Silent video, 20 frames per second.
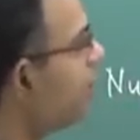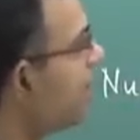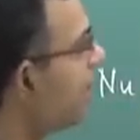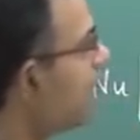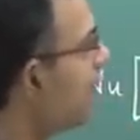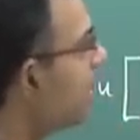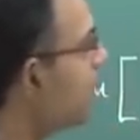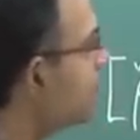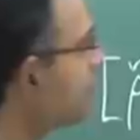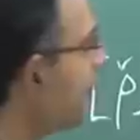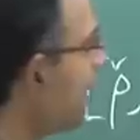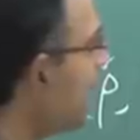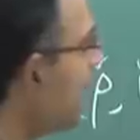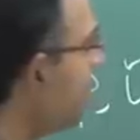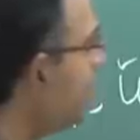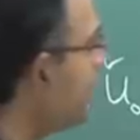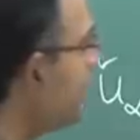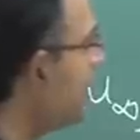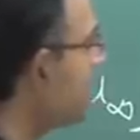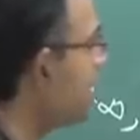mechanics
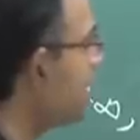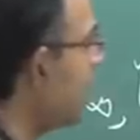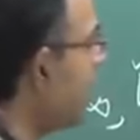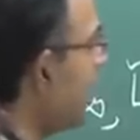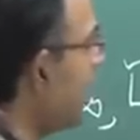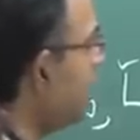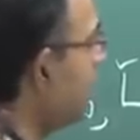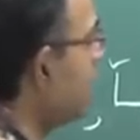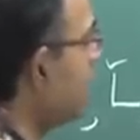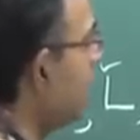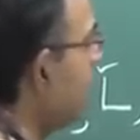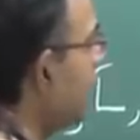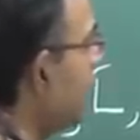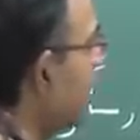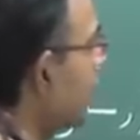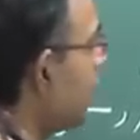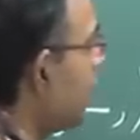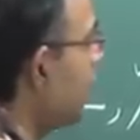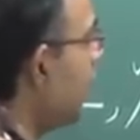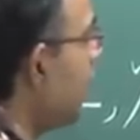parameters are
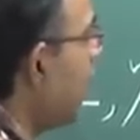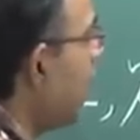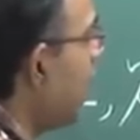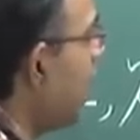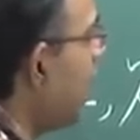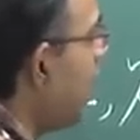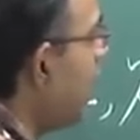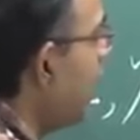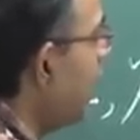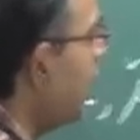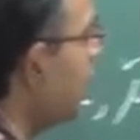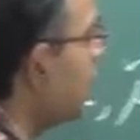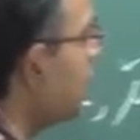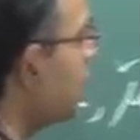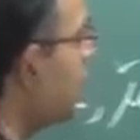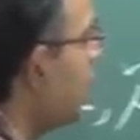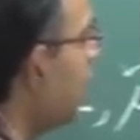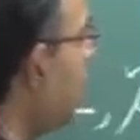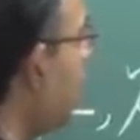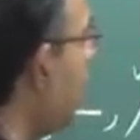K,
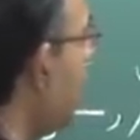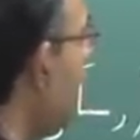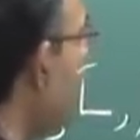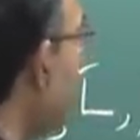Cp